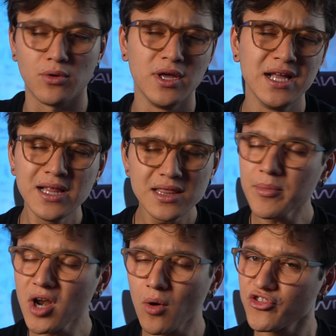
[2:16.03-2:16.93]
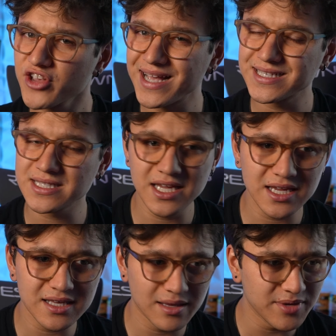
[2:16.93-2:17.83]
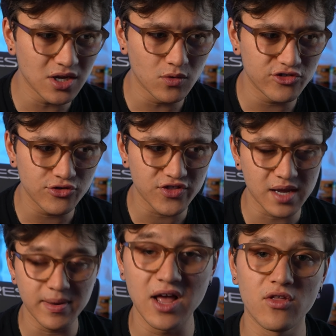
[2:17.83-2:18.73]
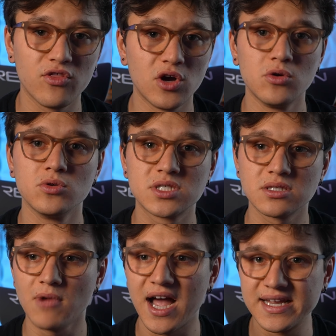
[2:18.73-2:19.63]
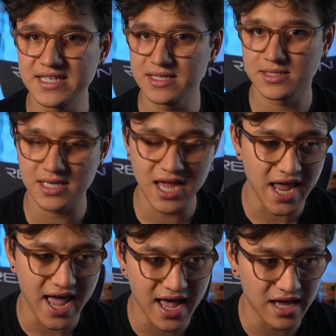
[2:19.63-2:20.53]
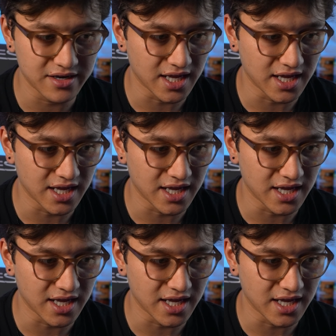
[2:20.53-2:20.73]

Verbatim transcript: So let me know what you guys think. Let me know what you think about those ideas that I had.